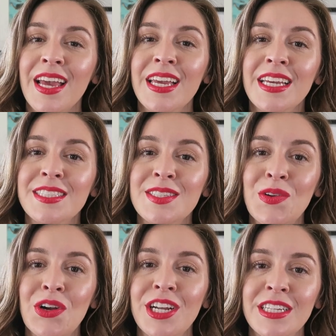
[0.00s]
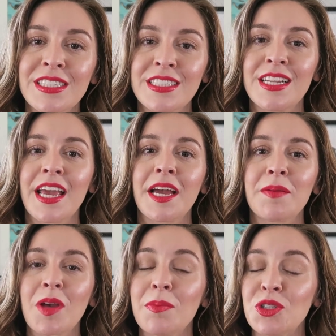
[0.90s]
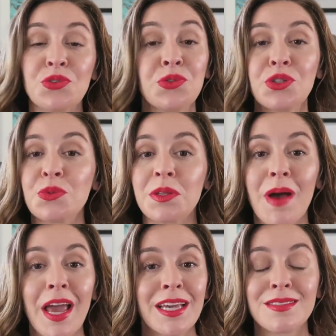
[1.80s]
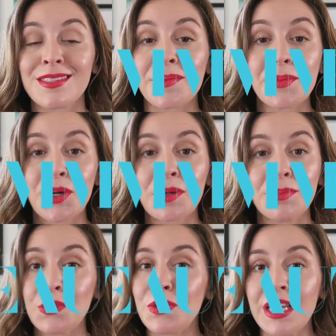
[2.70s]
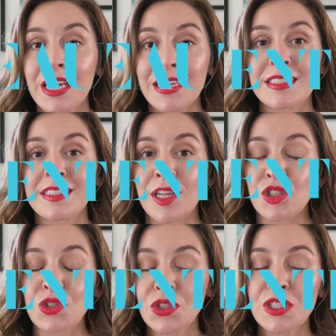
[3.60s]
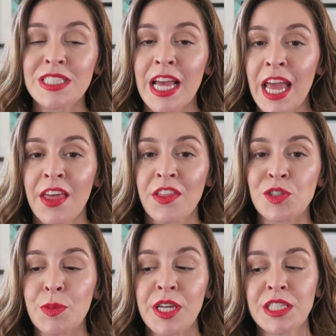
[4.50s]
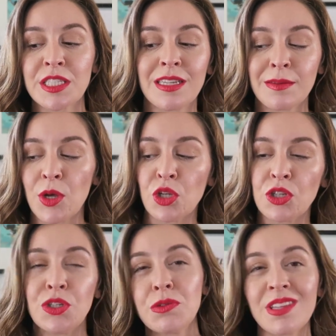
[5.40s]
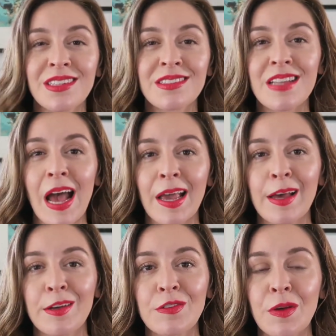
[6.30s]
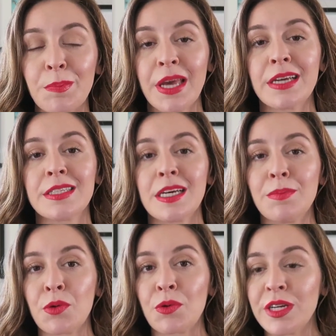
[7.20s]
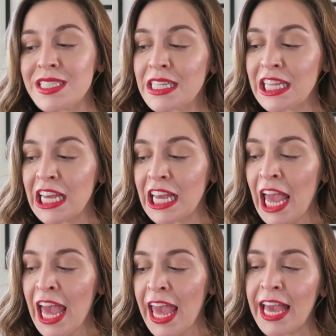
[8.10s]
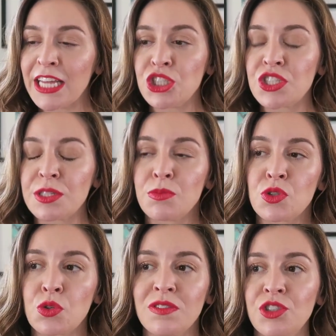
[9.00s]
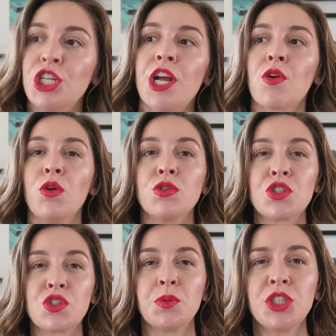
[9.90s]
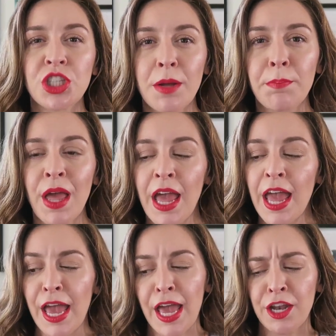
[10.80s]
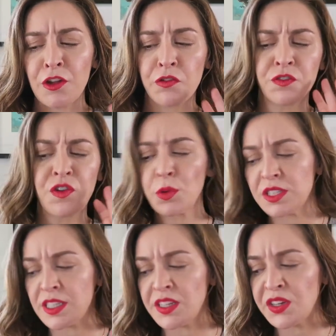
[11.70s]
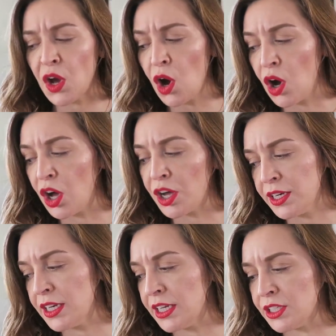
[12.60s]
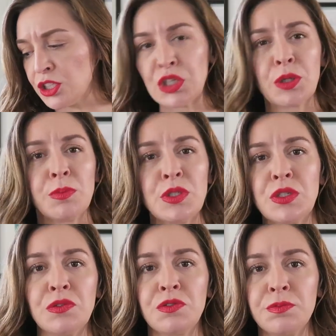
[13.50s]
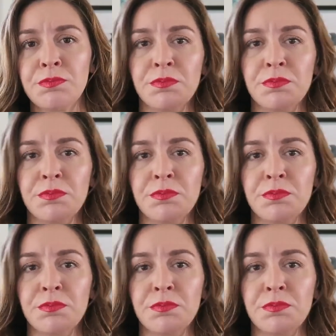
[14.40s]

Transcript: Hey, it's Lauren. Today I'm coming to you with my summer beauty essentials. There's been some new things I have picked up recently and just some sort of general switch up and focusing on in terms of